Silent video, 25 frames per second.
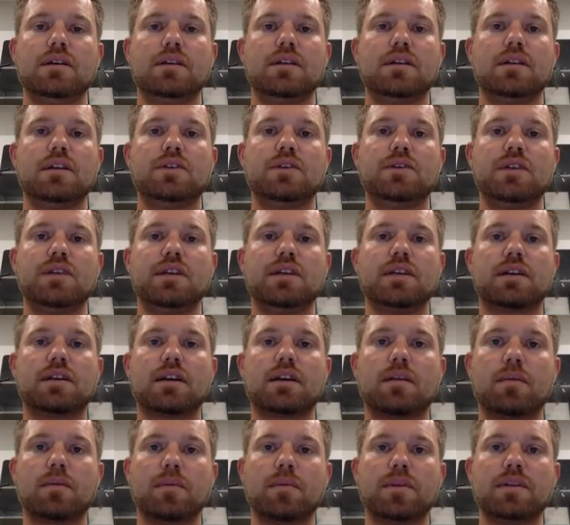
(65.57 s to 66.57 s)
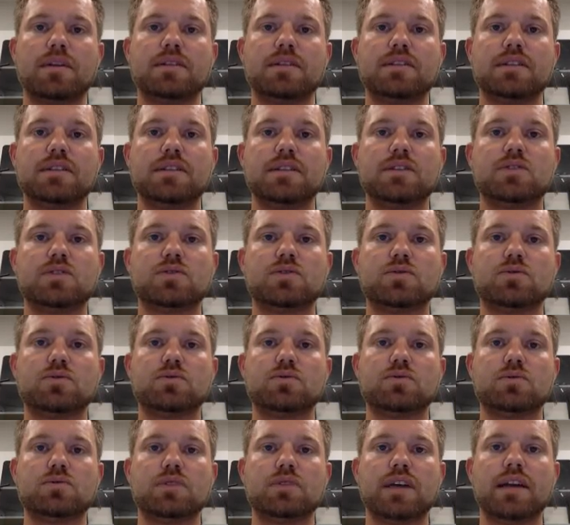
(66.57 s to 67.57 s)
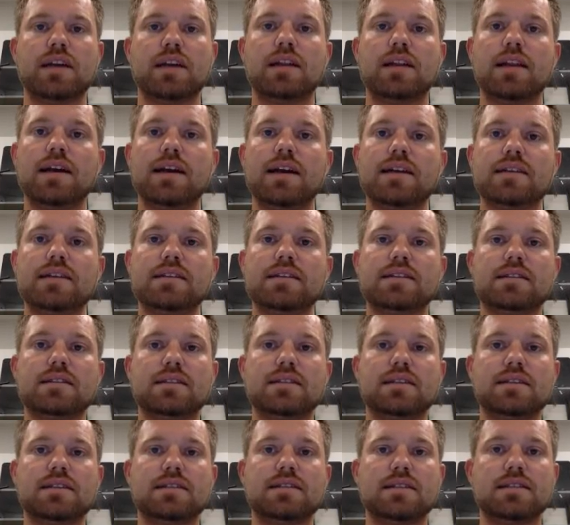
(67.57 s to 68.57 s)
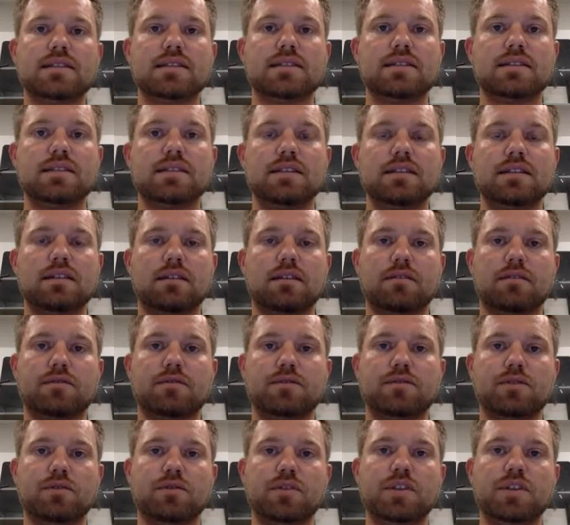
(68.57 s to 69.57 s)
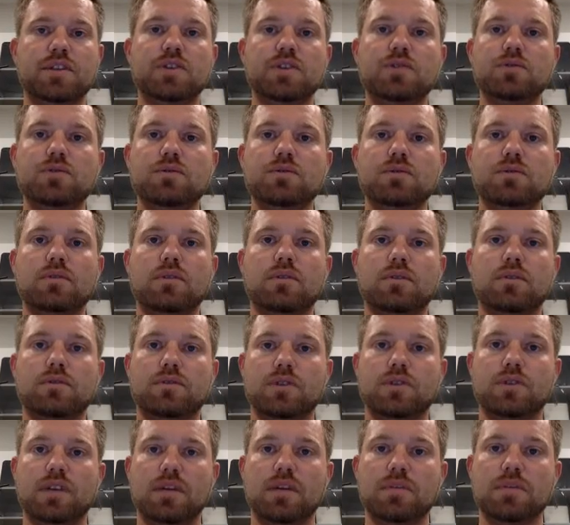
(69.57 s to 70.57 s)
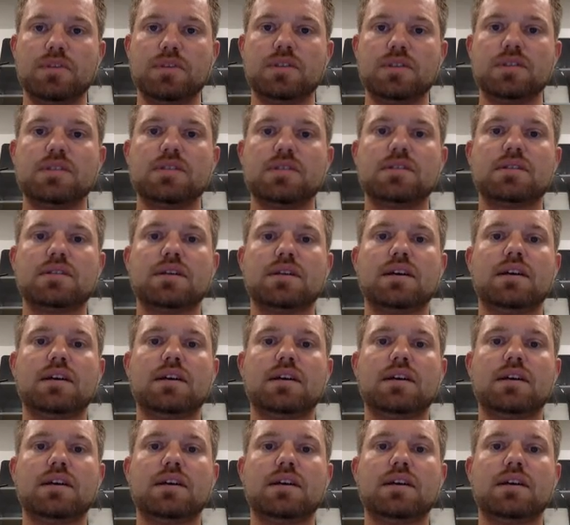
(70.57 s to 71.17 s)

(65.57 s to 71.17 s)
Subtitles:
Then you need a capability to analyze the intensity of your video or of your images,